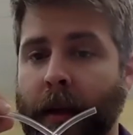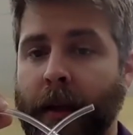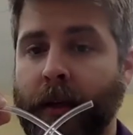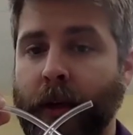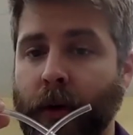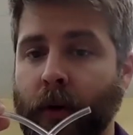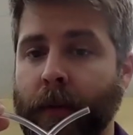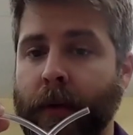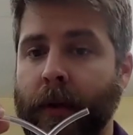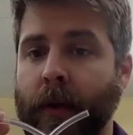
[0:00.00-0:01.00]
The
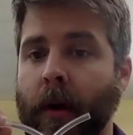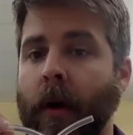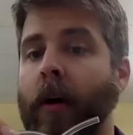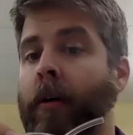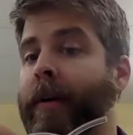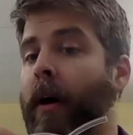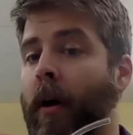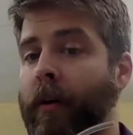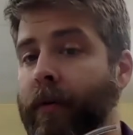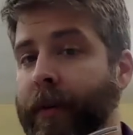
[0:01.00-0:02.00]
tubes are going to be
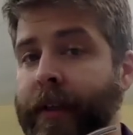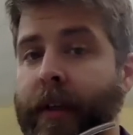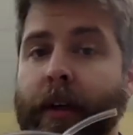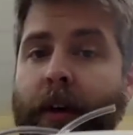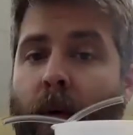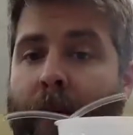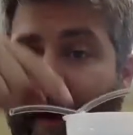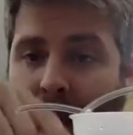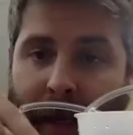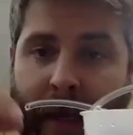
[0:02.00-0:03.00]
arteries
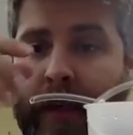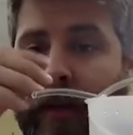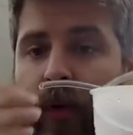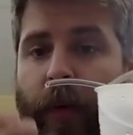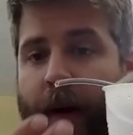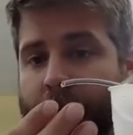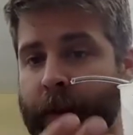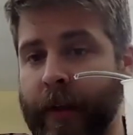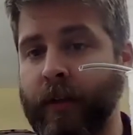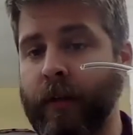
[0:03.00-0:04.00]
going into whatever
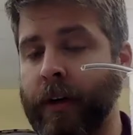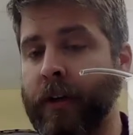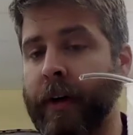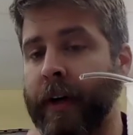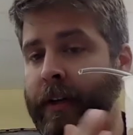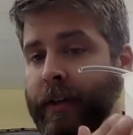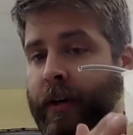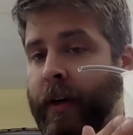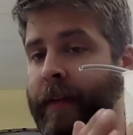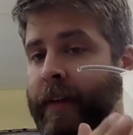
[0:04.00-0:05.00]
this structure is. You're
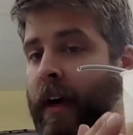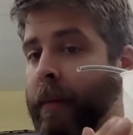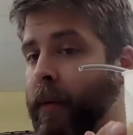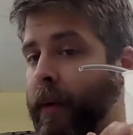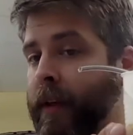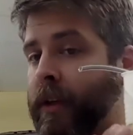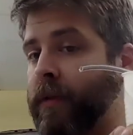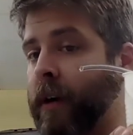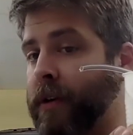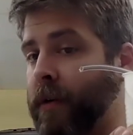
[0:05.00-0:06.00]
going to have to tell me what this
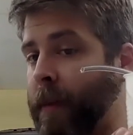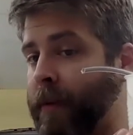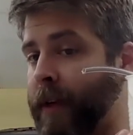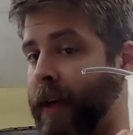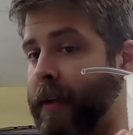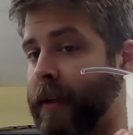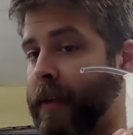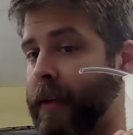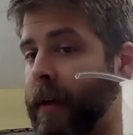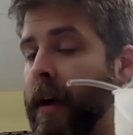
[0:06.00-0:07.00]
structure
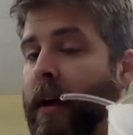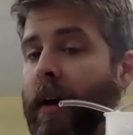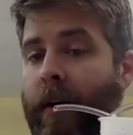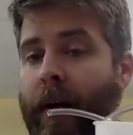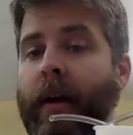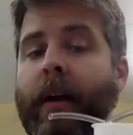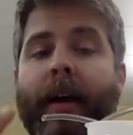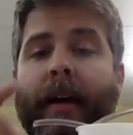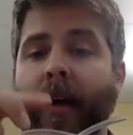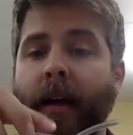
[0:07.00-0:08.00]
represents. Right.
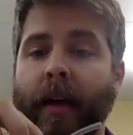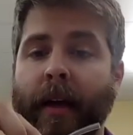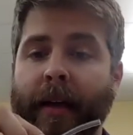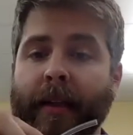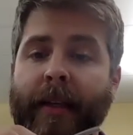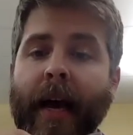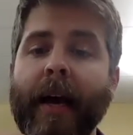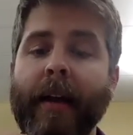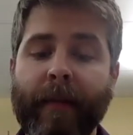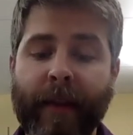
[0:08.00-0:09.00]

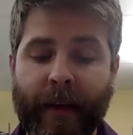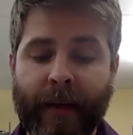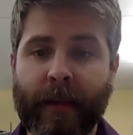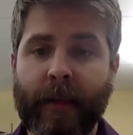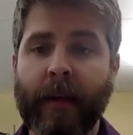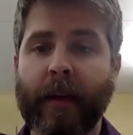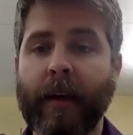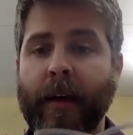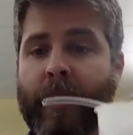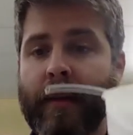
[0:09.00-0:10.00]
Inside of this
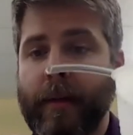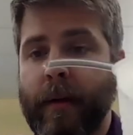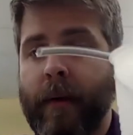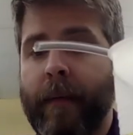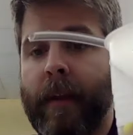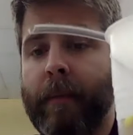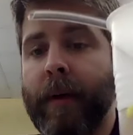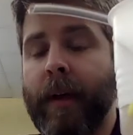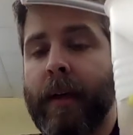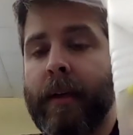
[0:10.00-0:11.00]
is the
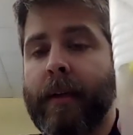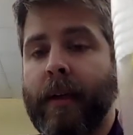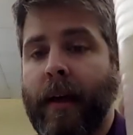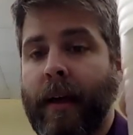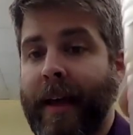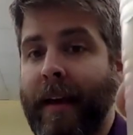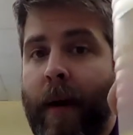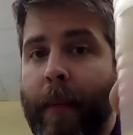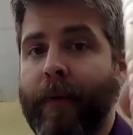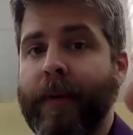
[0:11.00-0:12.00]
beads. They
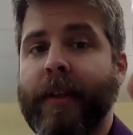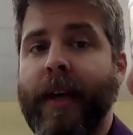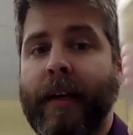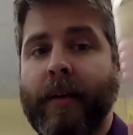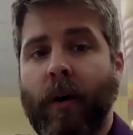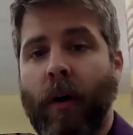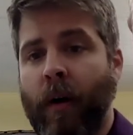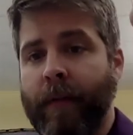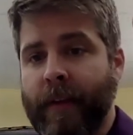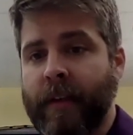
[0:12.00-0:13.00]
represent
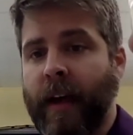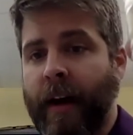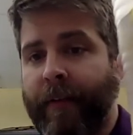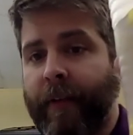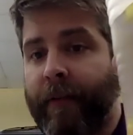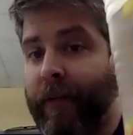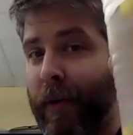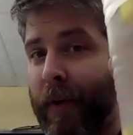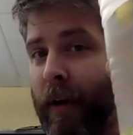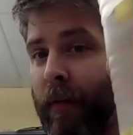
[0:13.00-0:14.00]
all the stuff
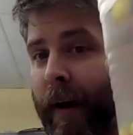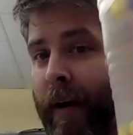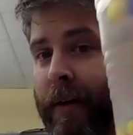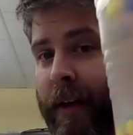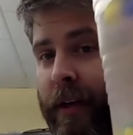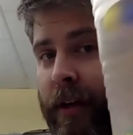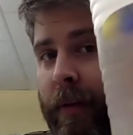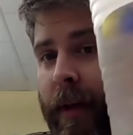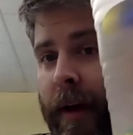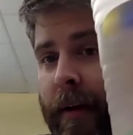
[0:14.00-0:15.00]
floating around in your
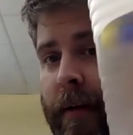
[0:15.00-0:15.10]
blood.